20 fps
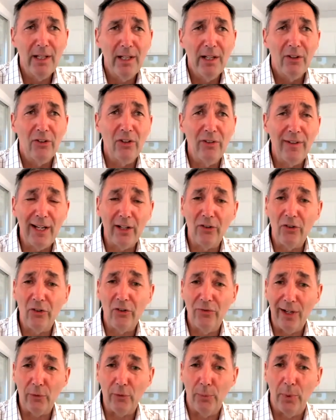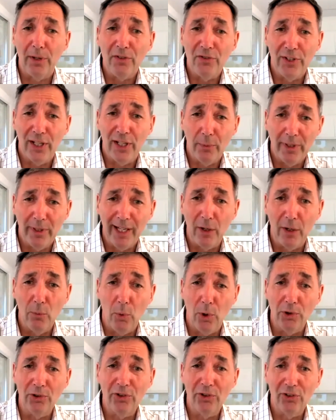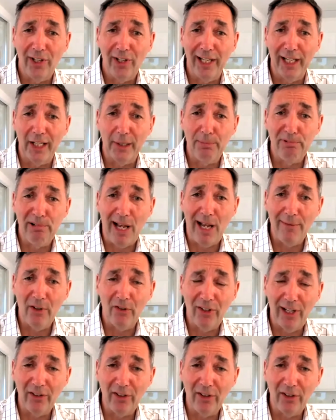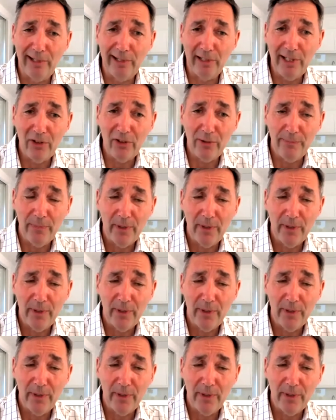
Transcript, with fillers: So that's, that's one thing. We don't want to take private sector credit.